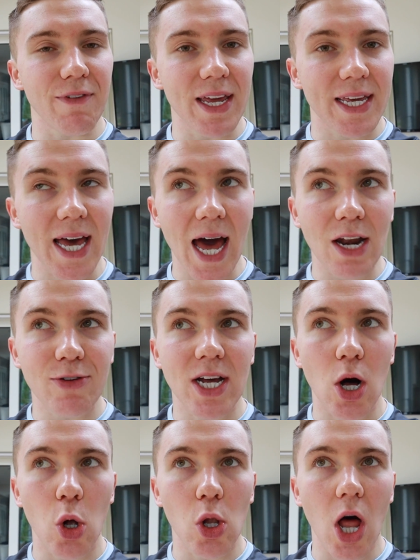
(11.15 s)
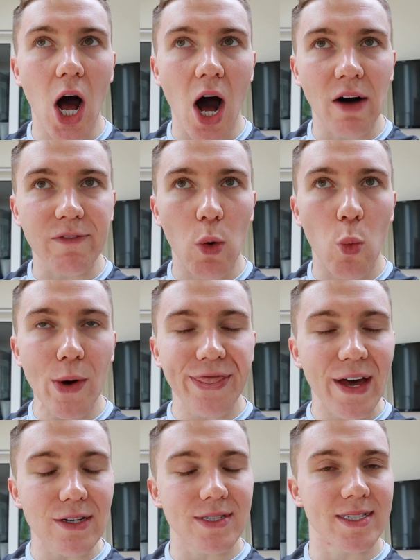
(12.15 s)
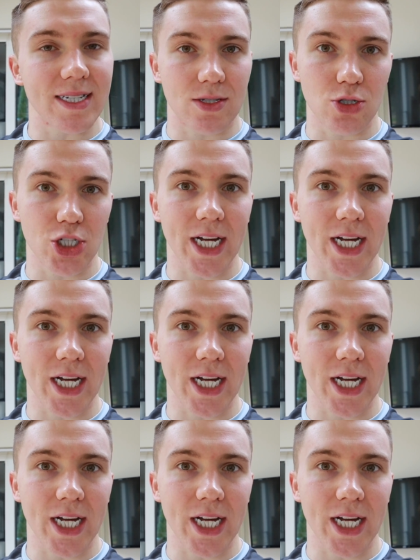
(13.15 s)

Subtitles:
a calorie goal of 1,600